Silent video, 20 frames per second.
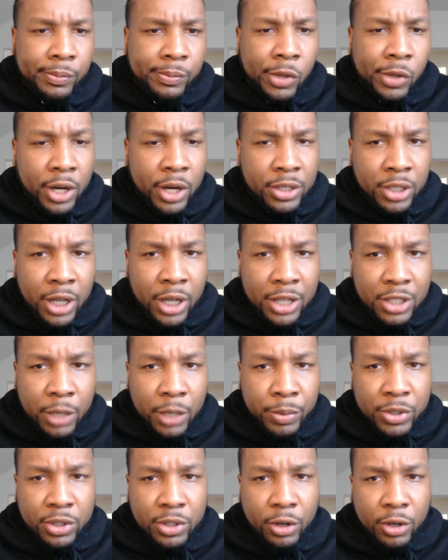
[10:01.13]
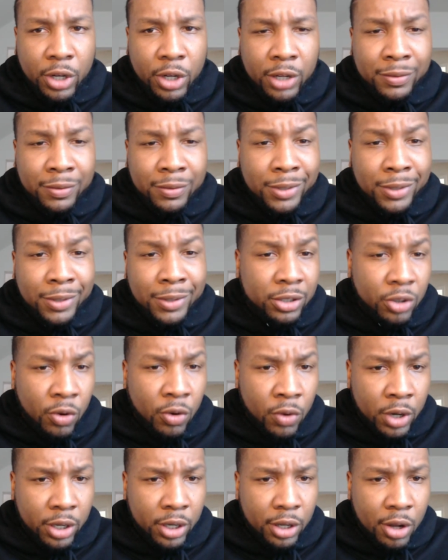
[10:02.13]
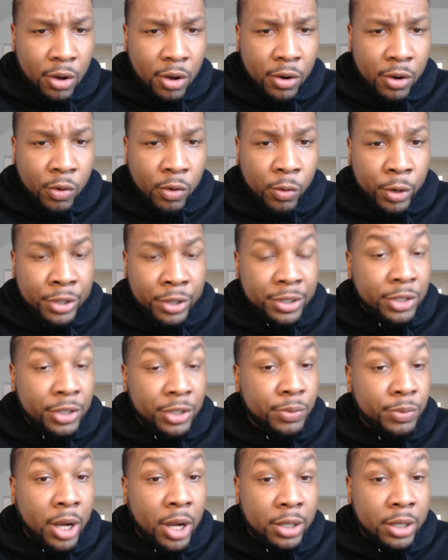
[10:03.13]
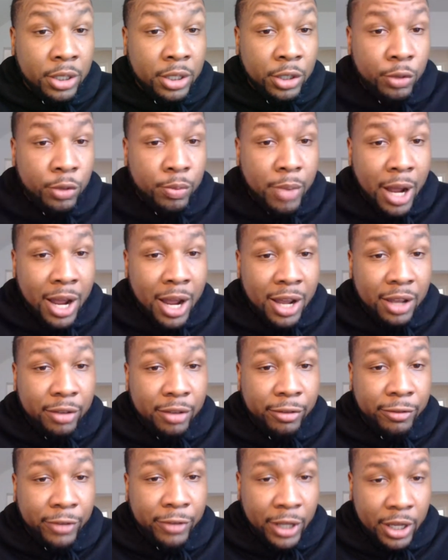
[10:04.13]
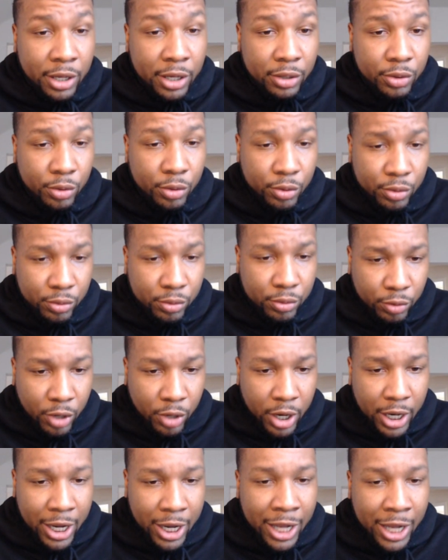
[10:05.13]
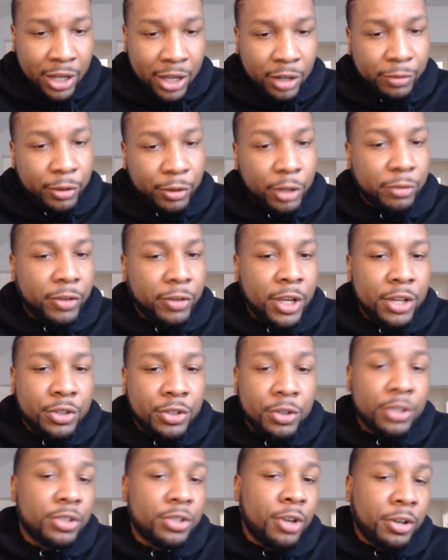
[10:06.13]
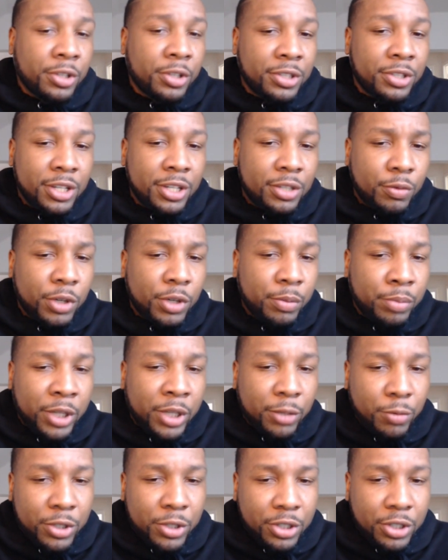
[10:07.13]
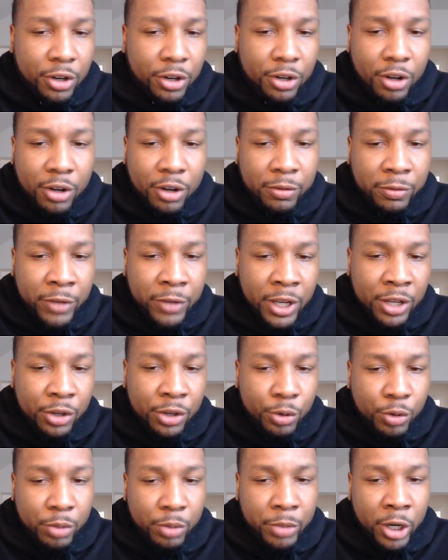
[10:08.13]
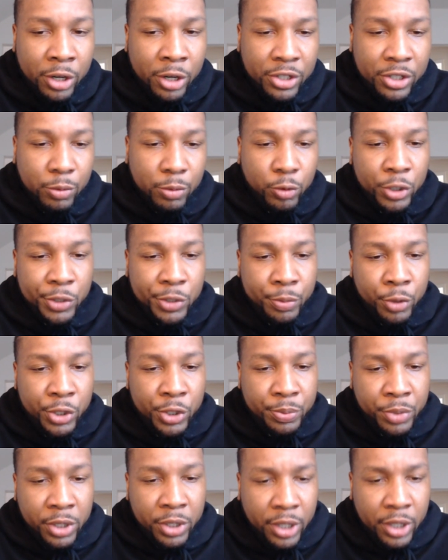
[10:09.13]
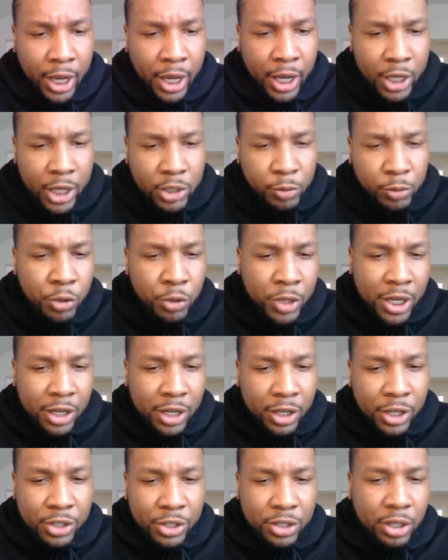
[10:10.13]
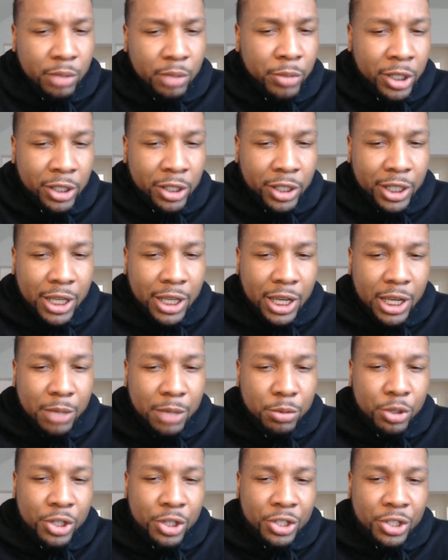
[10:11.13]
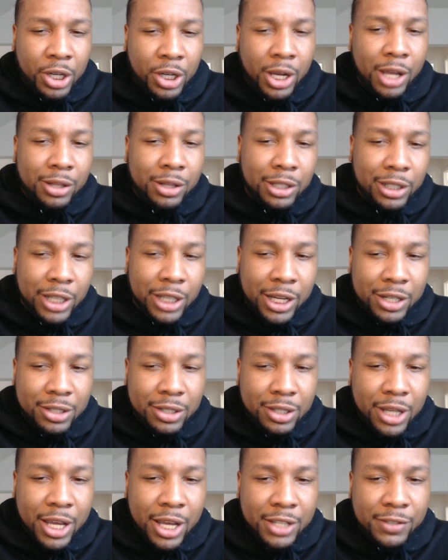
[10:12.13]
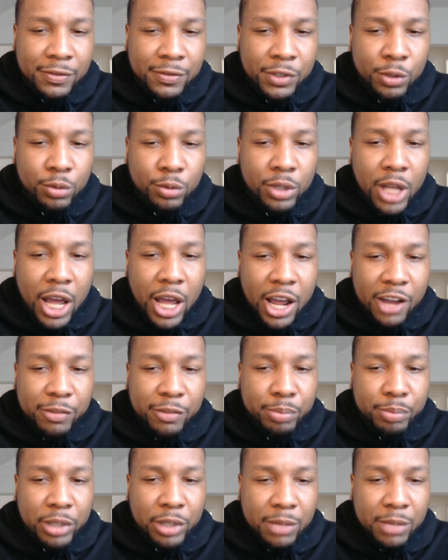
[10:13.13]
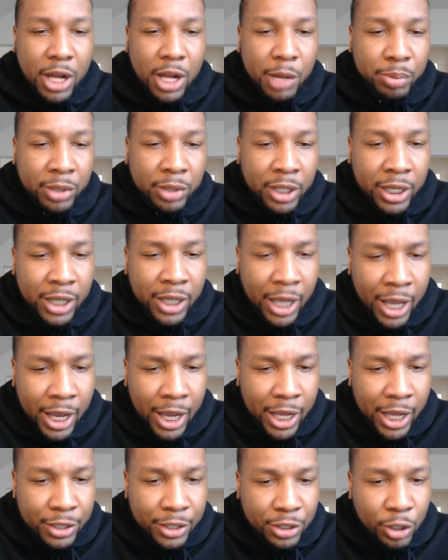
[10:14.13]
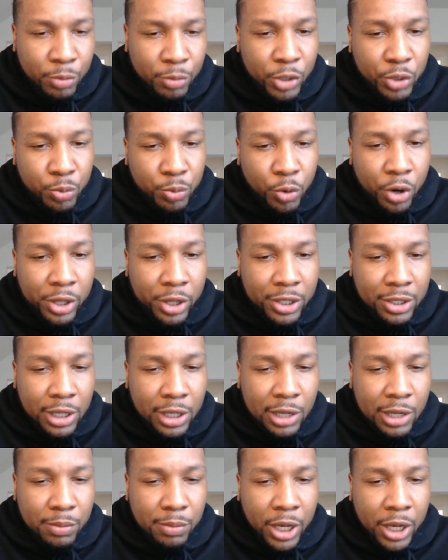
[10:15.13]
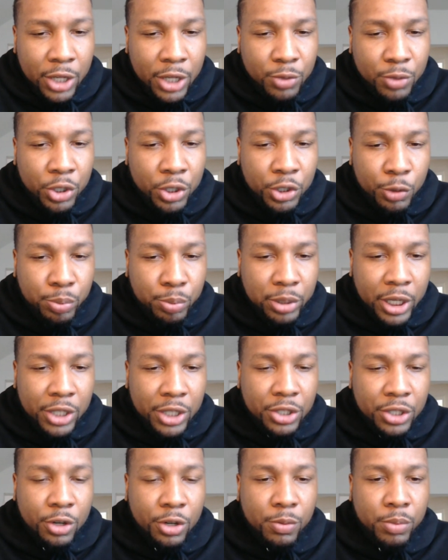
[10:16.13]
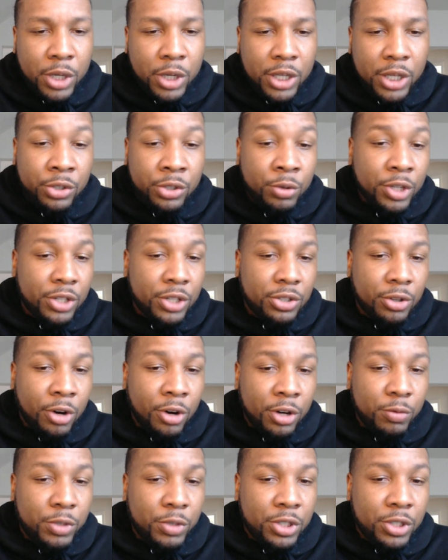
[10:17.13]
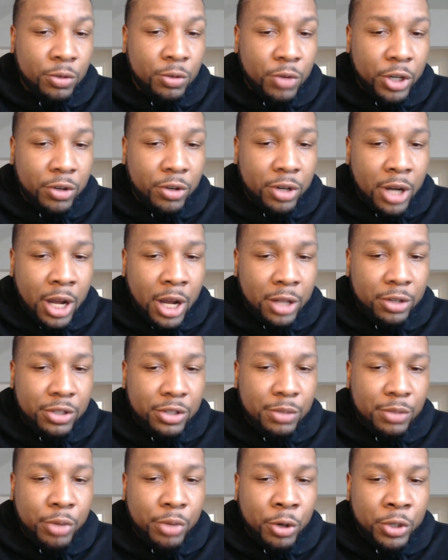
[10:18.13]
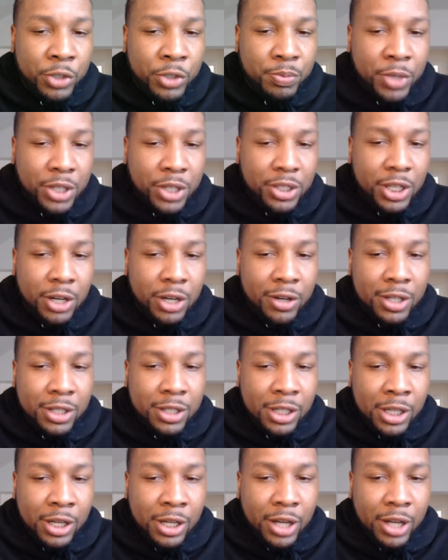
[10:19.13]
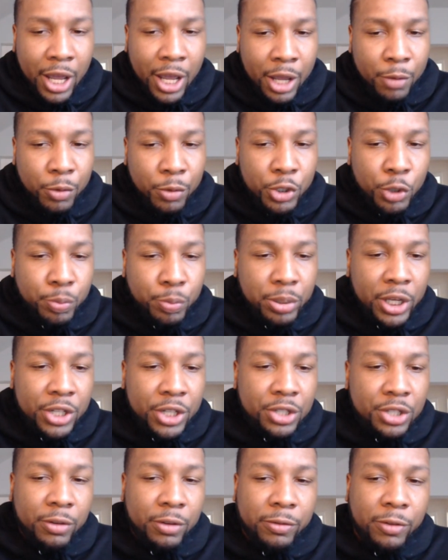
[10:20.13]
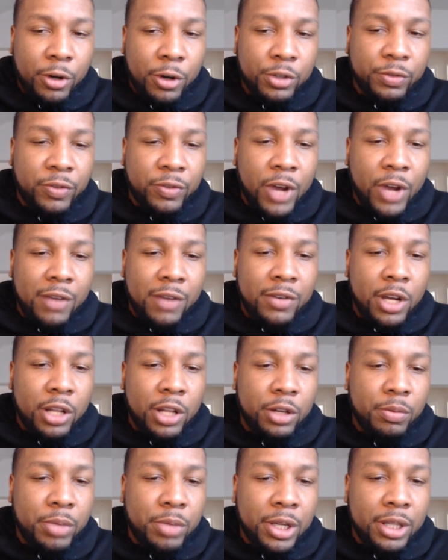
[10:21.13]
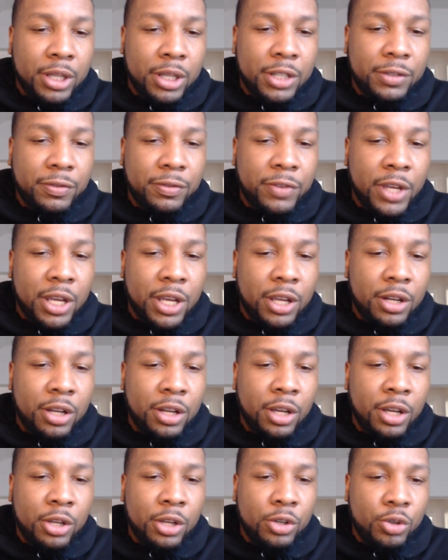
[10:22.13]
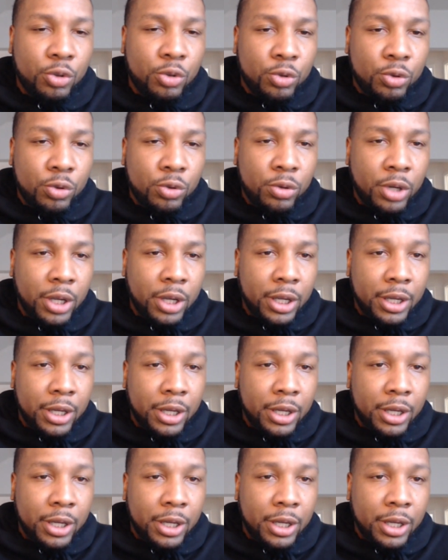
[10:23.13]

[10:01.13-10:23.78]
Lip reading: All right, today's episode of Locked On Longhorns is brought to you by FanDuel. All right, hey, NFL fans, you can start the season with a big return on FanDuel, America's number one sportsbook. So when you get a hunch in the middle of the game, you can check out the latest stats, view live play-by-play, and so much more on the same page where you place your bets. You'll get started with $200 in bonus bets guaranteed when you place your first $5 bet. That's FanDuel.com.